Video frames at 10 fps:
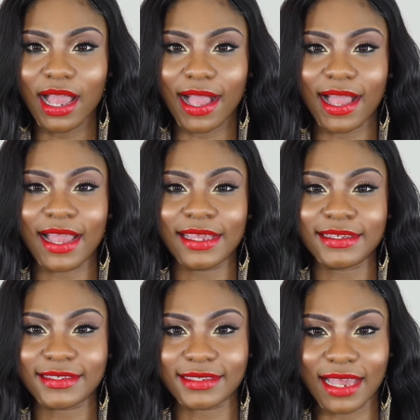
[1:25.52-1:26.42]
I
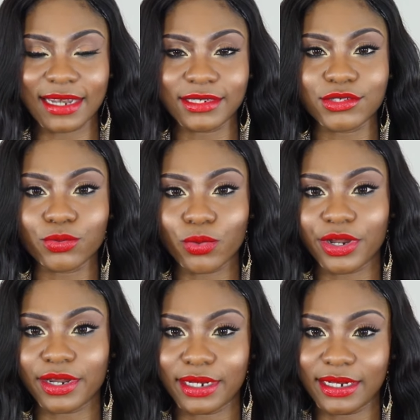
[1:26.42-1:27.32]
decided to
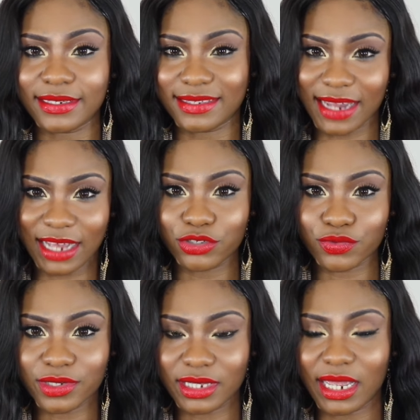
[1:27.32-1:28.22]
wear it in its
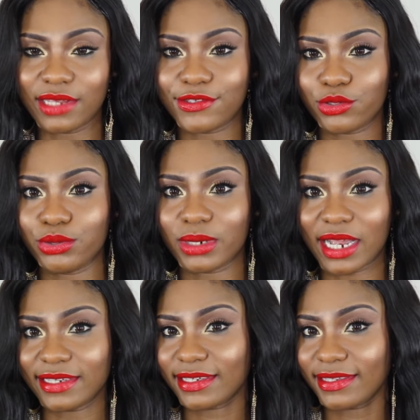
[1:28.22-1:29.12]
natural state so you
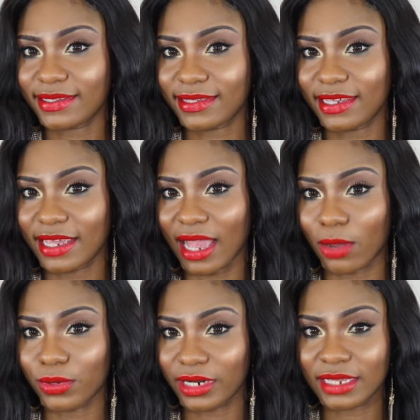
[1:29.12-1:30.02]
guys can see
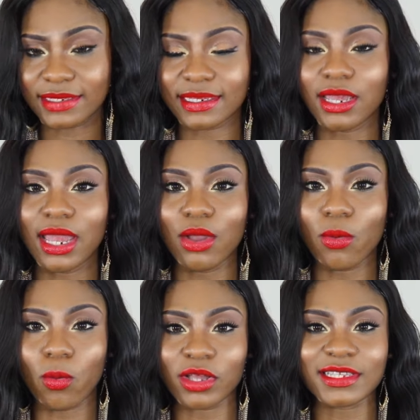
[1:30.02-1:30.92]
how it is
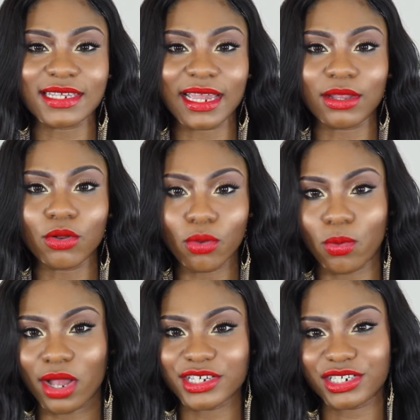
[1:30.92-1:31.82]
once I
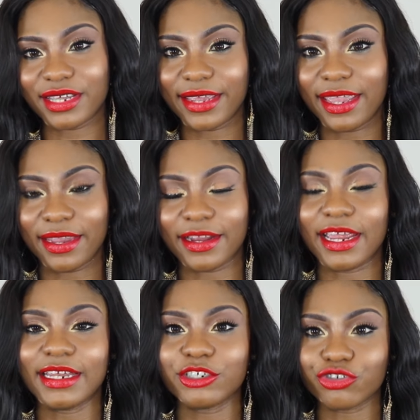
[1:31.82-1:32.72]
co-wash the hair
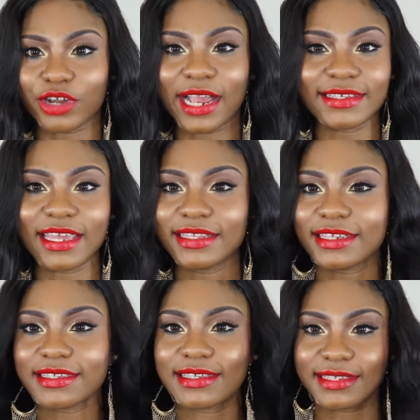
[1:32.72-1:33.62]
and it dries, and
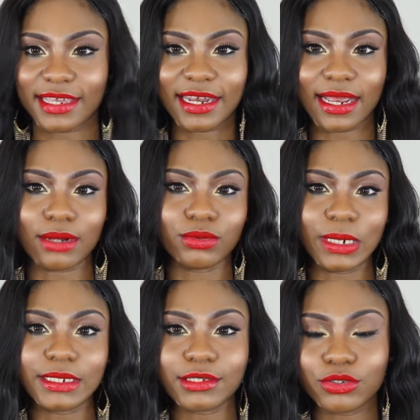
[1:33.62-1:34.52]
this is it. I don't
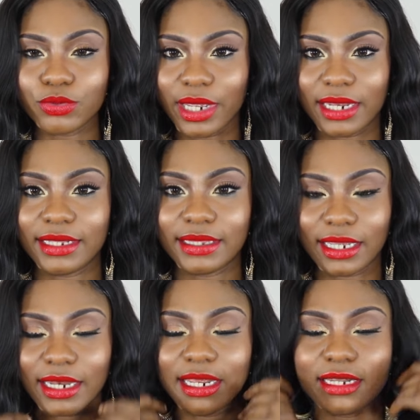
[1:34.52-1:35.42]
need to do
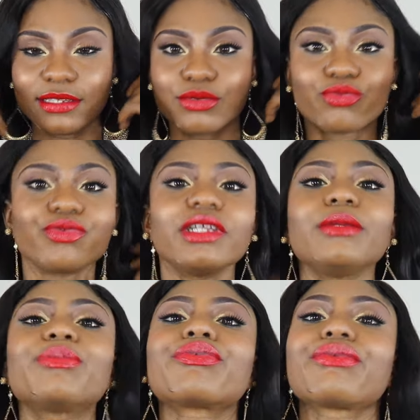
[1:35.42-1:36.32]
anything. It is
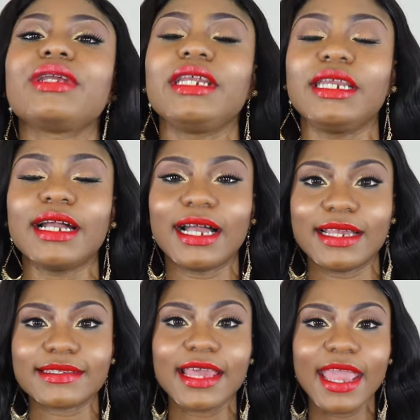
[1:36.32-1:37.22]
really pretty,
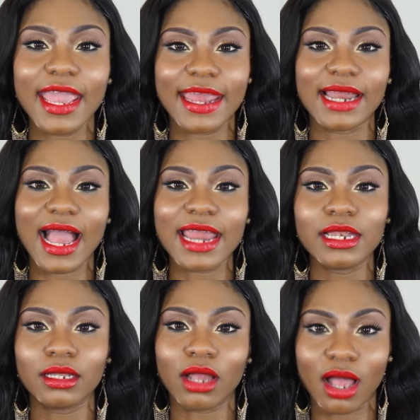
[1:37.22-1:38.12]
guys, and I
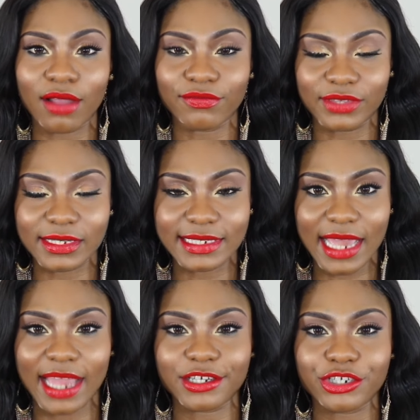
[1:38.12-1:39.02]
love the
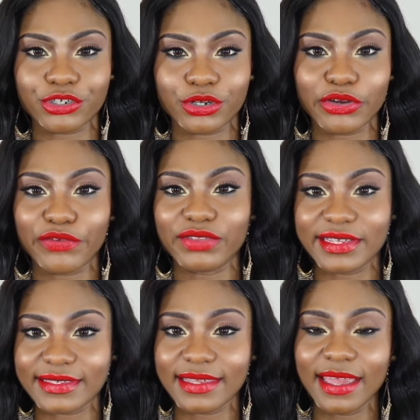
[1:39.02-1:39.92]
texture of
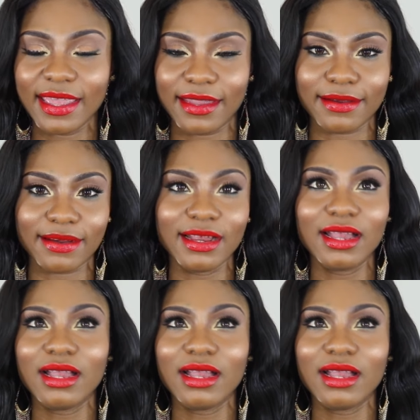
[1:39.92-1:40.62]
this hair.